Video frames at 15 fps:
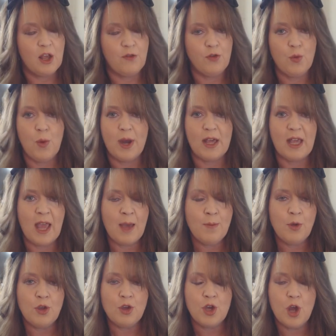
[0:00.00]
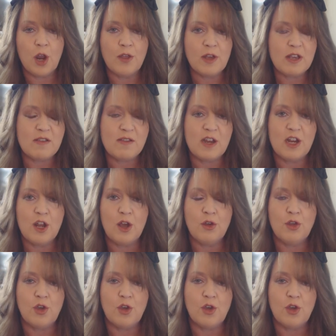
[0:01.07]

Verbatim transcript: If you want to gamble, you can go to the casino,